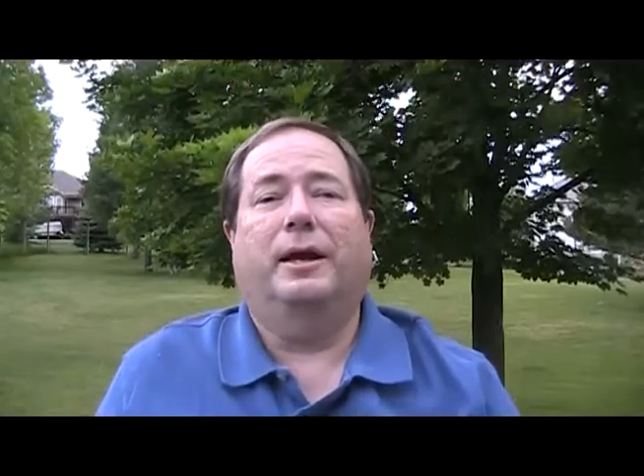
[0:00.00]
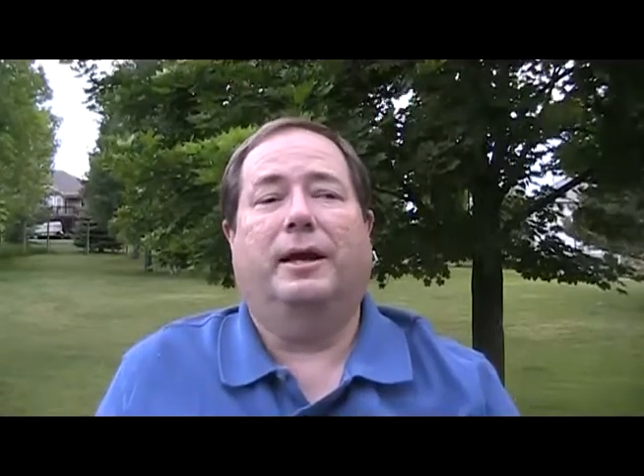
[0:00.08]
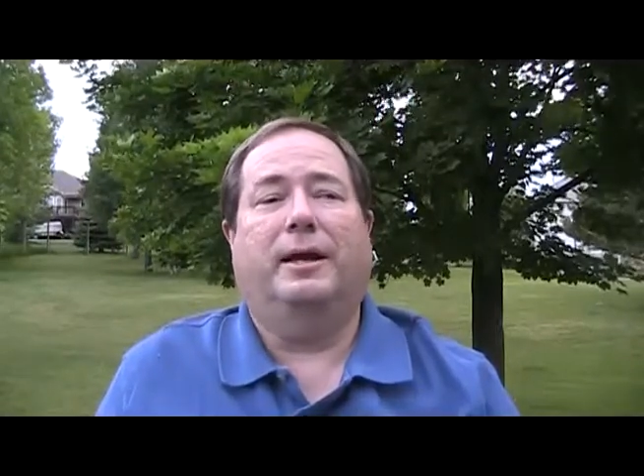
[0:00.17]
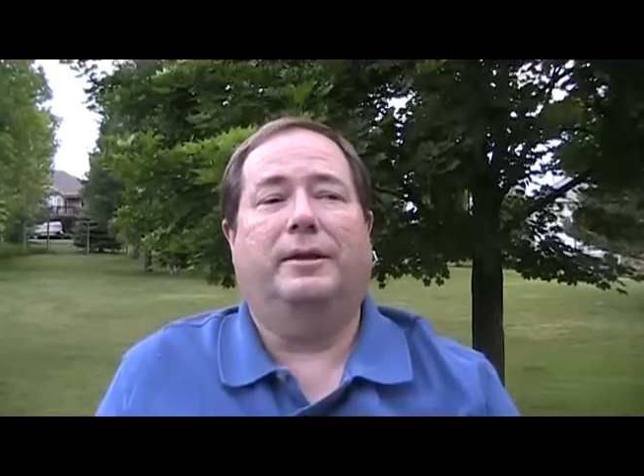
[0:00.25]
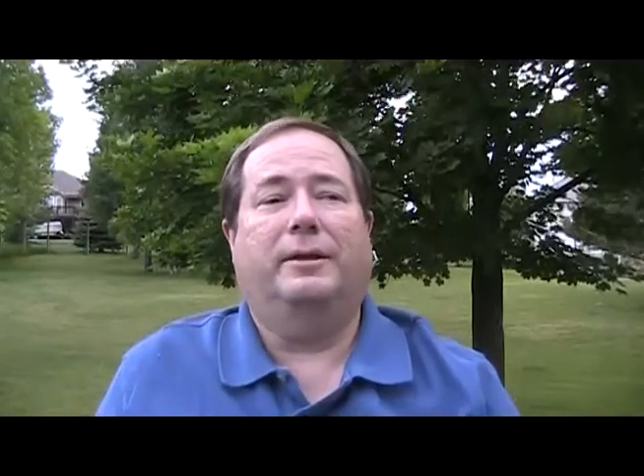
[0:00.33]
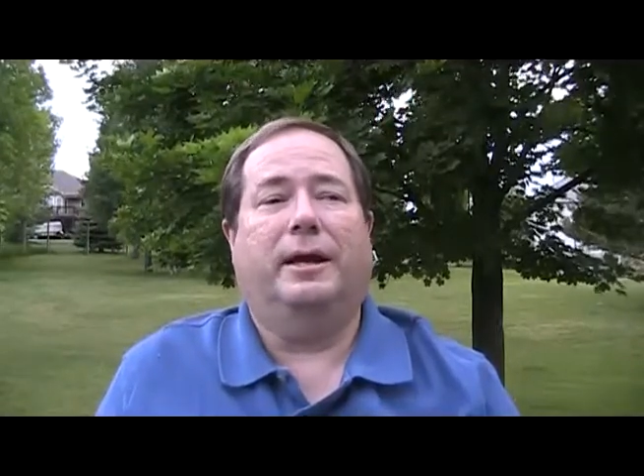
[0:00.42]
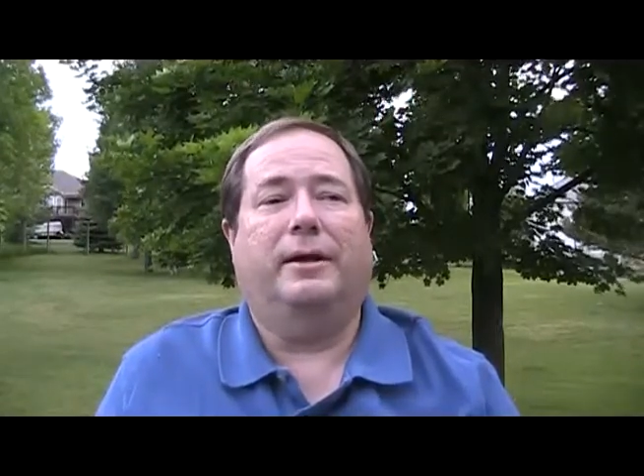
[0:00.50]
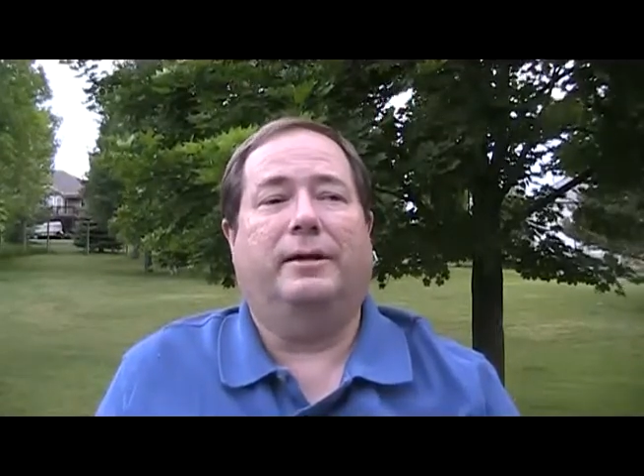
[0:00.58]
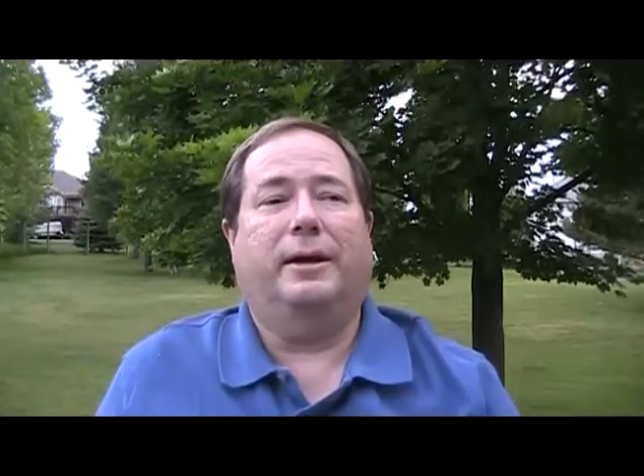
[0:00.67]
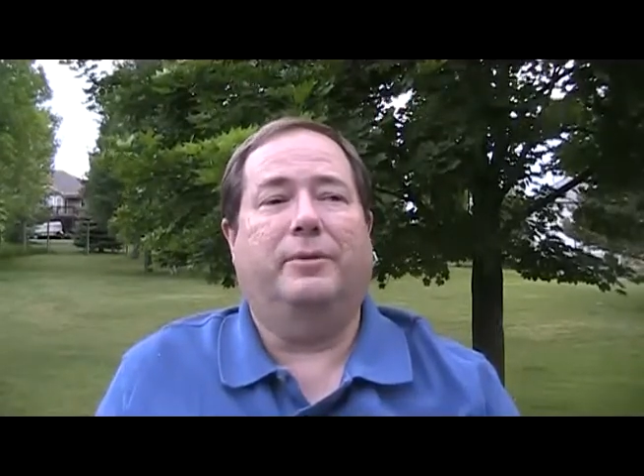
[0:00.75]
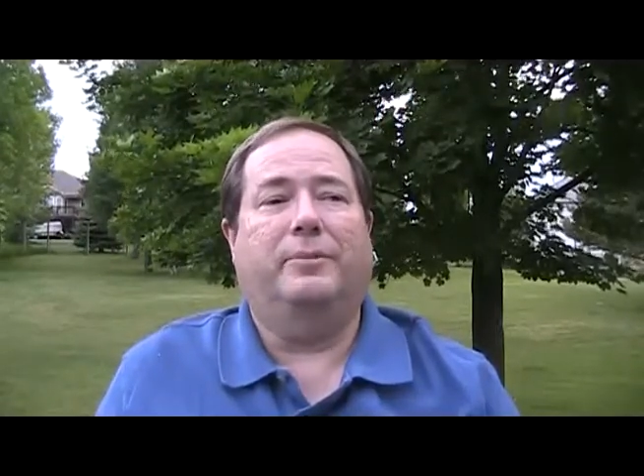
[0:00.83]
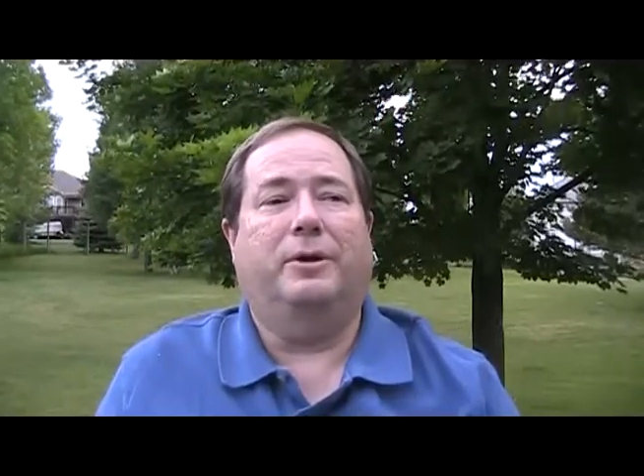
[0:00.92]
and that
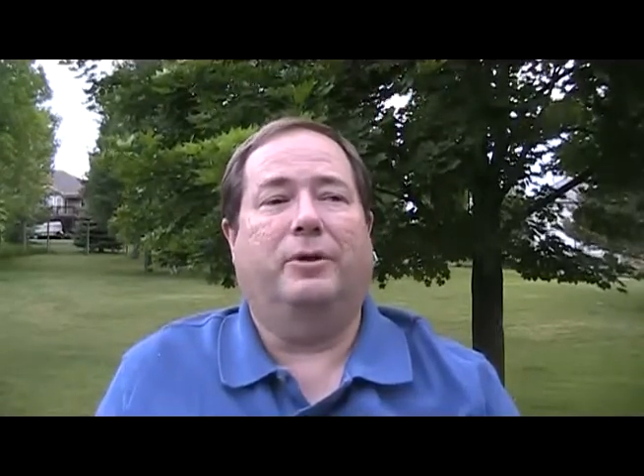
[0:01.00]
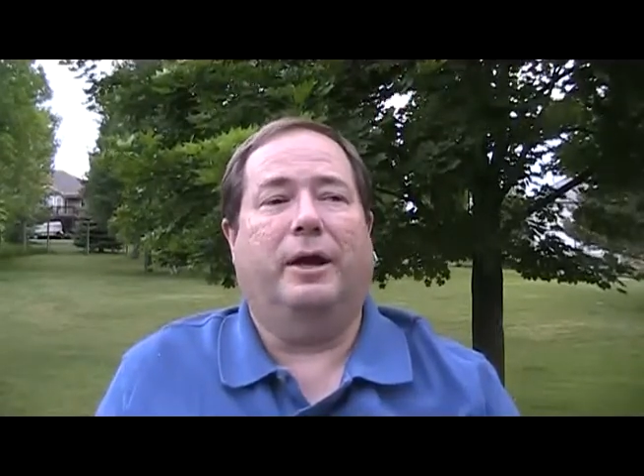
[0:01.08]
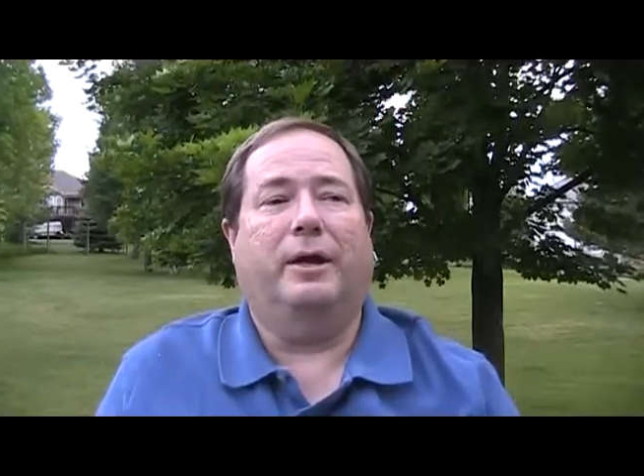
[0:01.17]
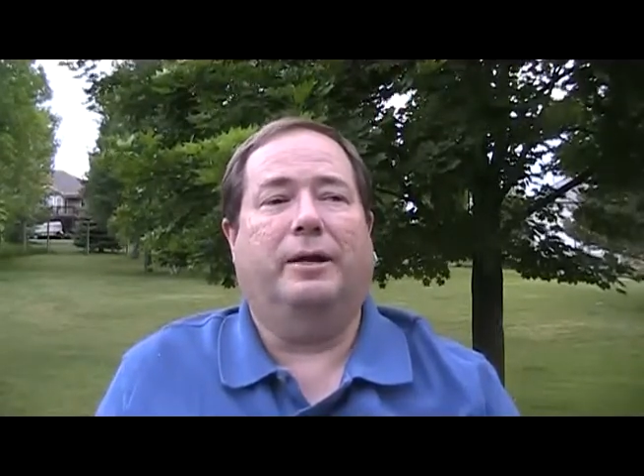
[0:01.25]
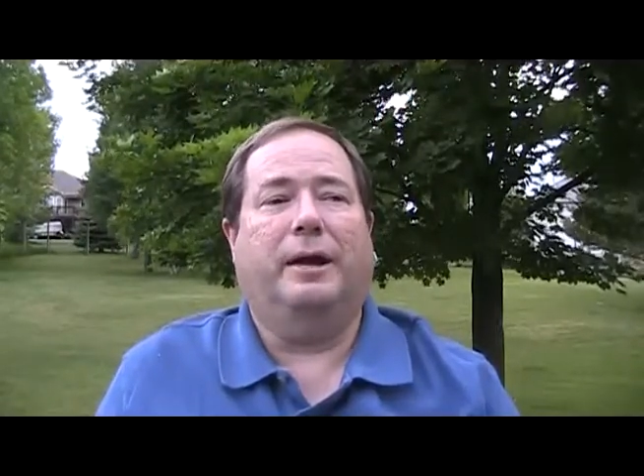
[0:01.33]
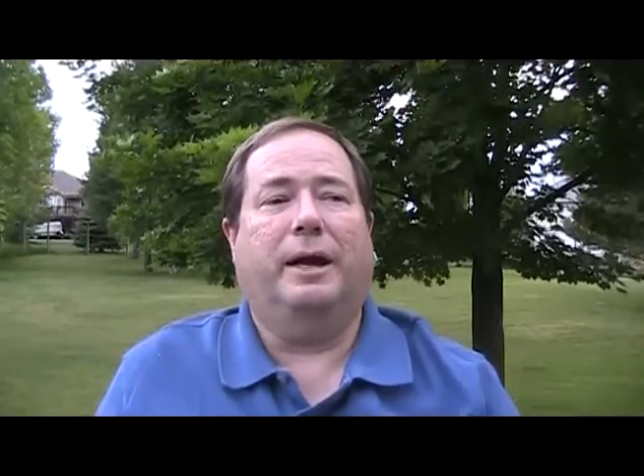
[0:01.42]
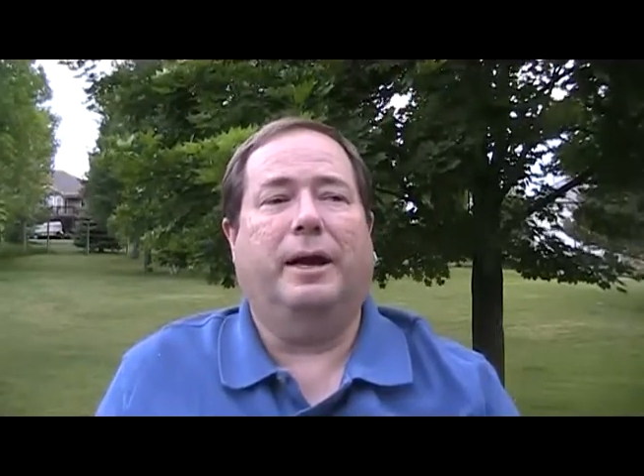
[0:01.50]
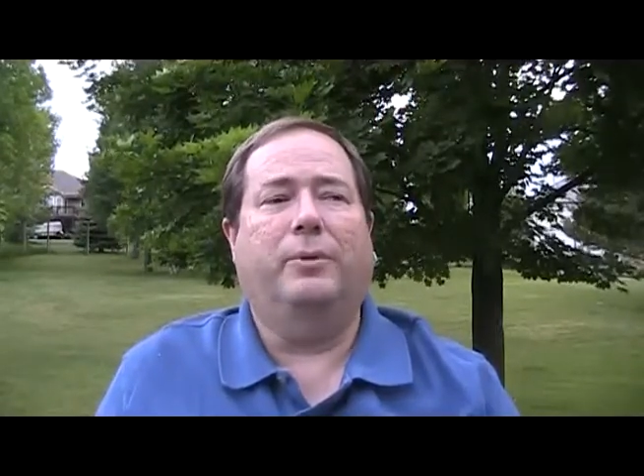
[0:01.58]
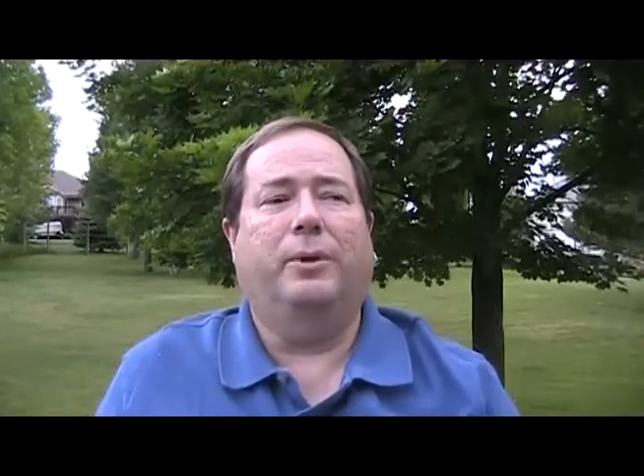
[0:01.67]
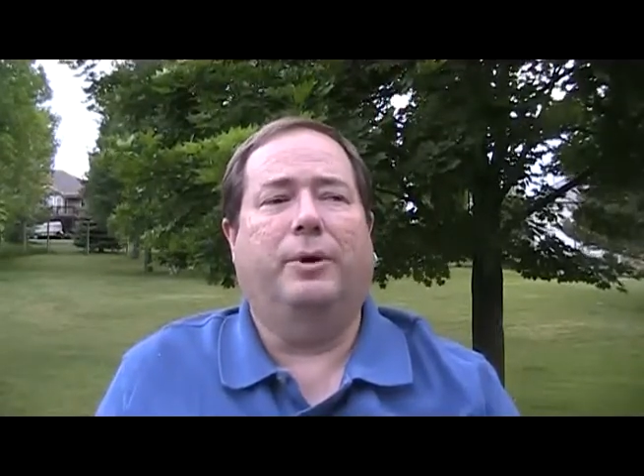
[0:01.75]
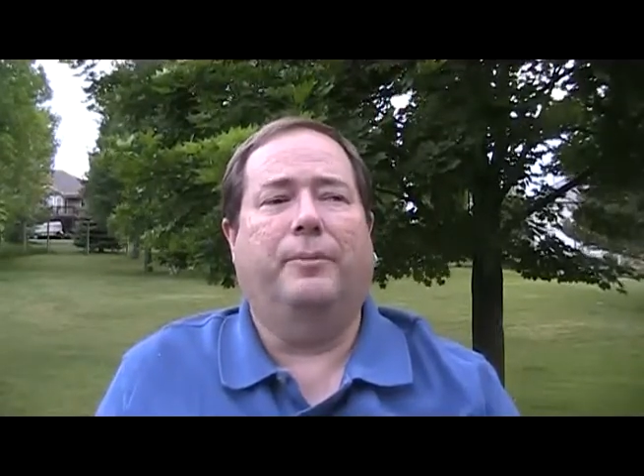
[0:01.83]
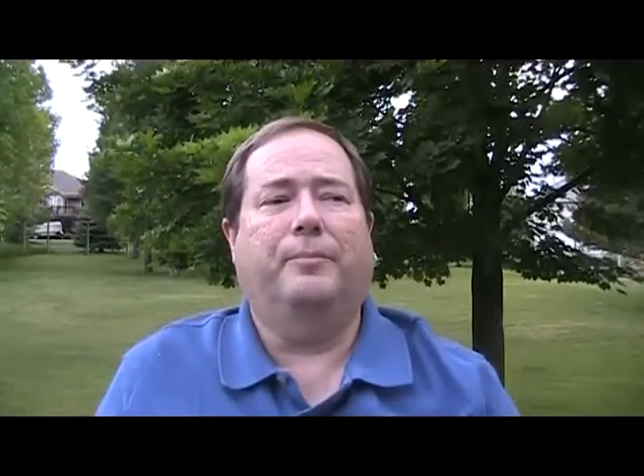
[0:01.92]
would be great.
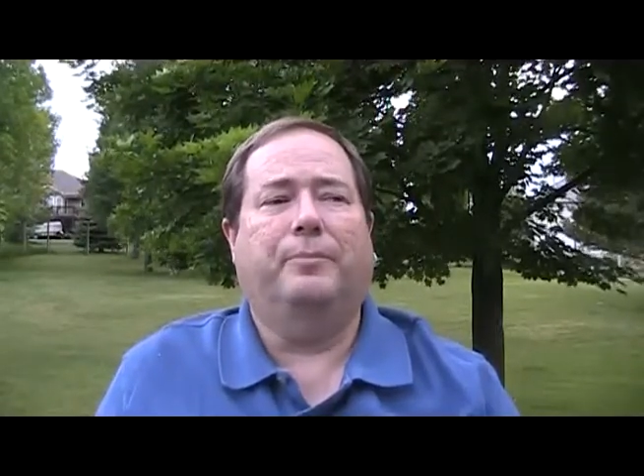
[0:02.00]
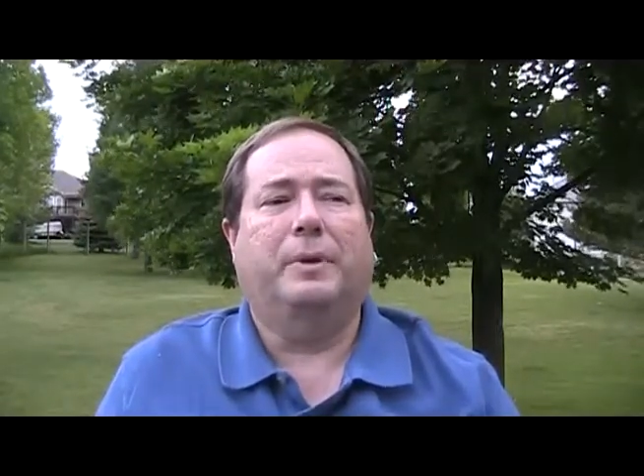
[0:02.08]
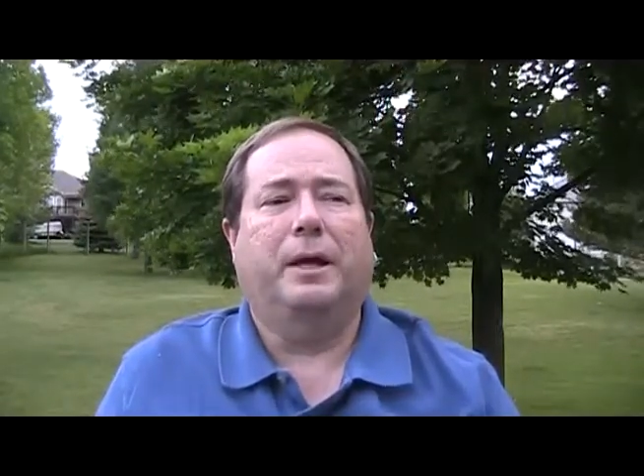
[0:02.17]
I will